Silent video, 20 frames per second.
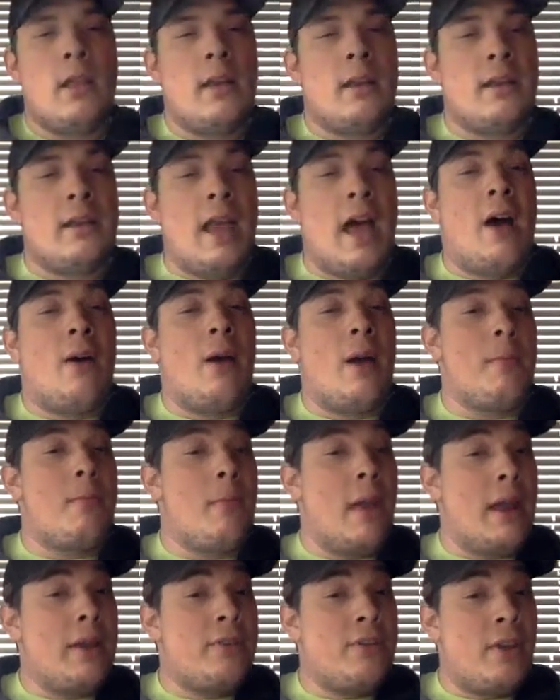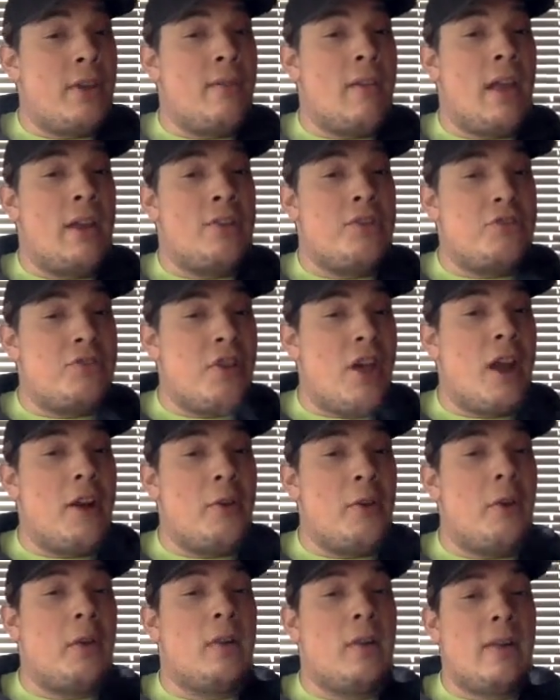Now, I mentioned that
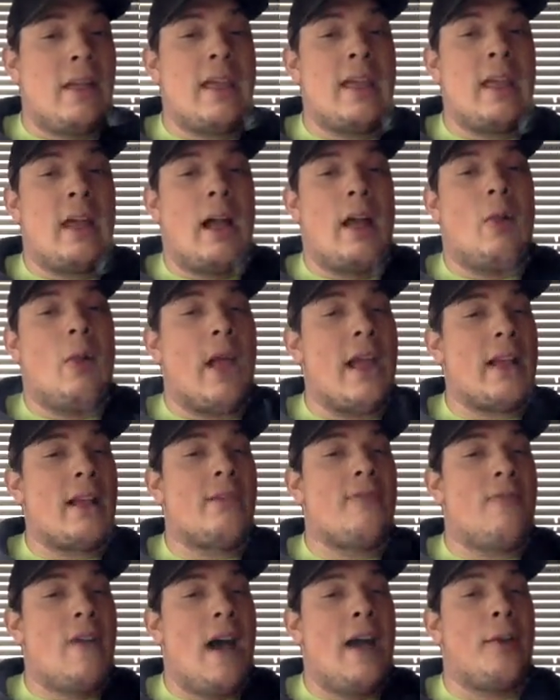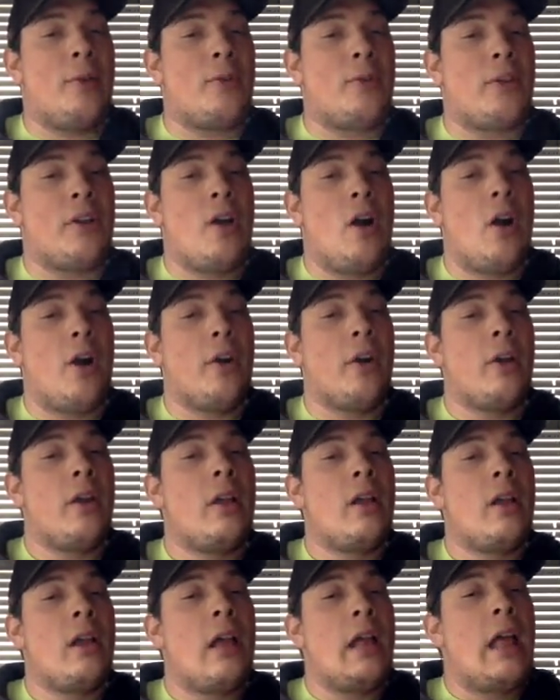generally I like a fatter cigar,
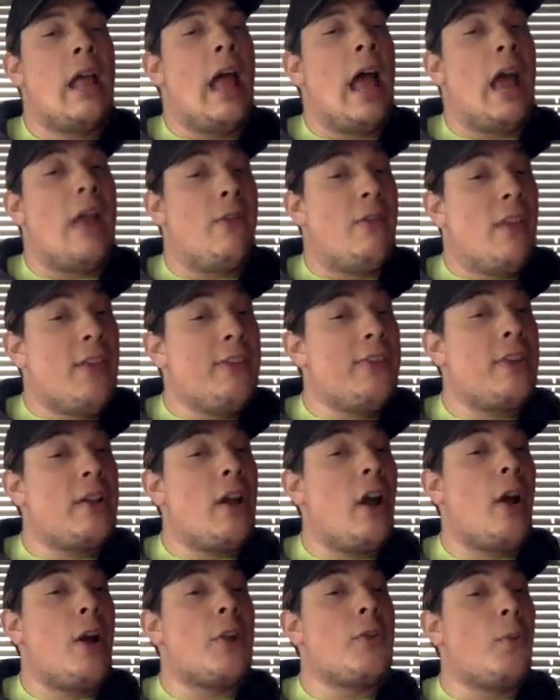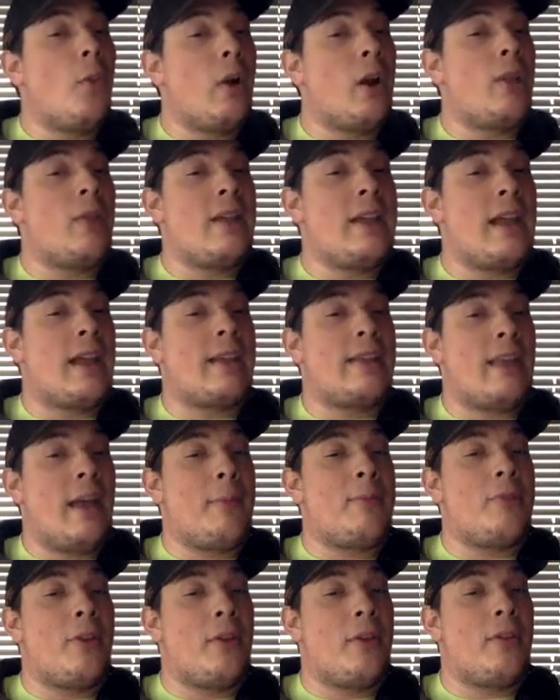and this cigar is one of the
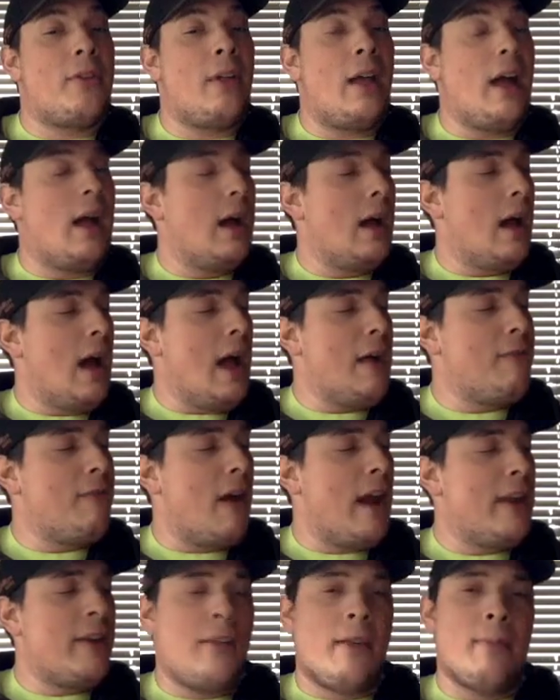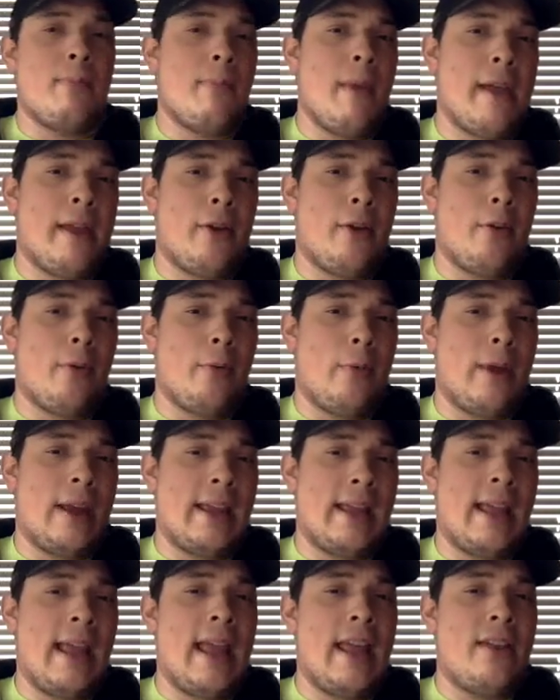exceptions. I find the bigger
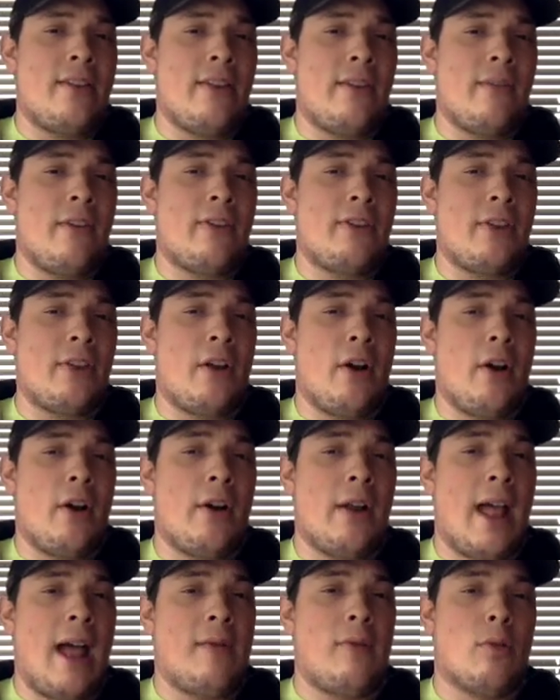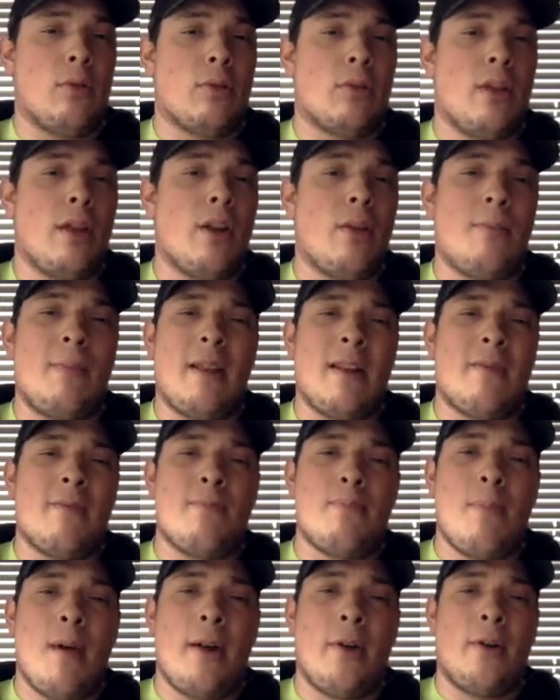ring gauge in this cigar to have a little bit of
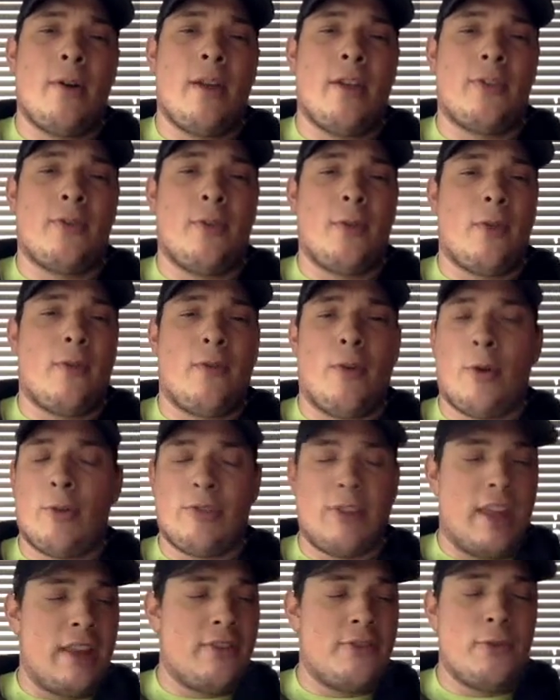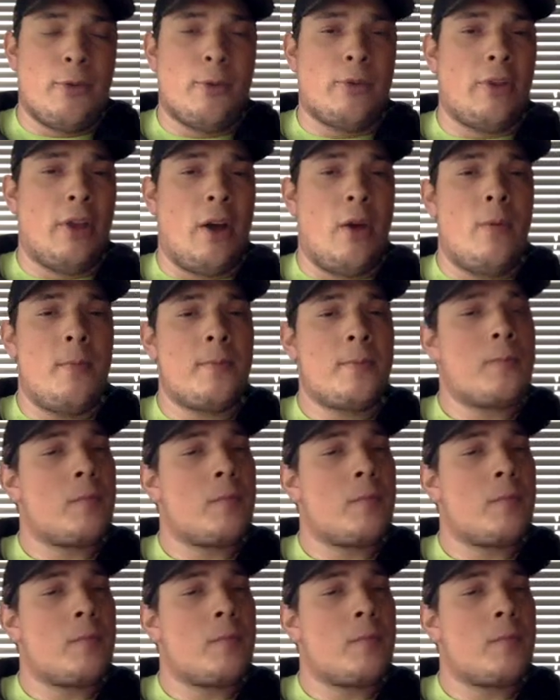bitterness for the first inch or so.